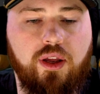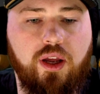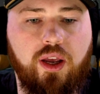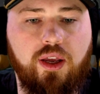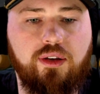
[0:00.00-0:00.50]

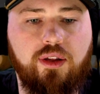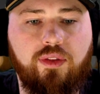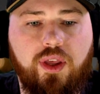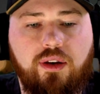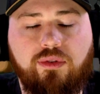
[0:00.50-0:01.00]
And
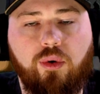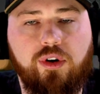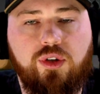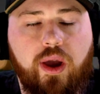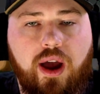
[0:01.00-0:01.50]
then, of
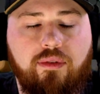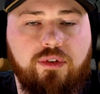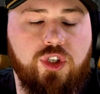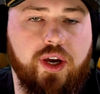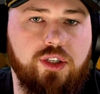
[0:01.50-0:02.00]
course, you
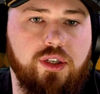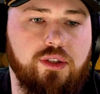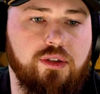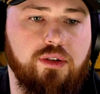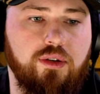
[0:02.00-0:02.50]
have
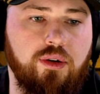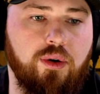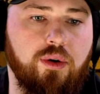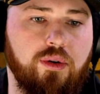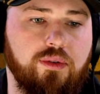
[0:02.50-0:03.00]
judges
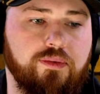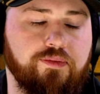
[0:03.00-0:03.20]
who,